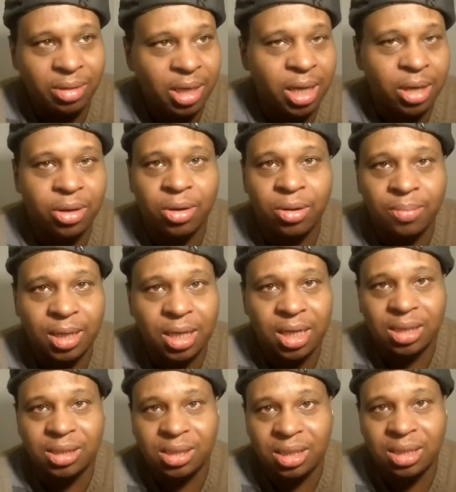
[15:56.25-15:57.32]
nigger
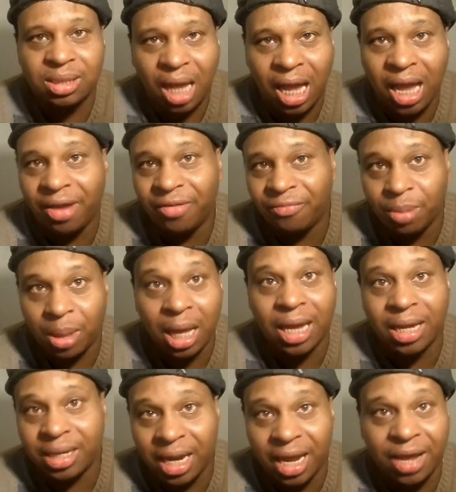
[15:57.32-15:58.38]
because she's half
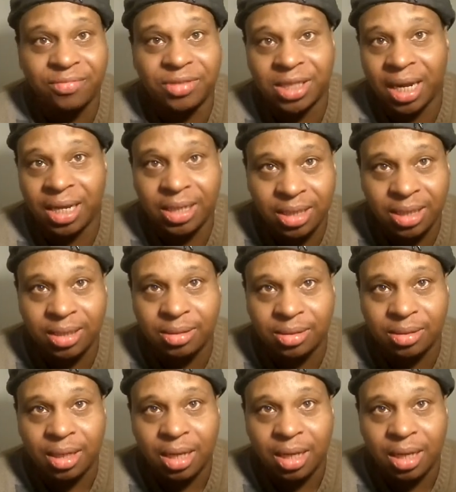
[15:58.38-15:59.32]
black and half Chinese.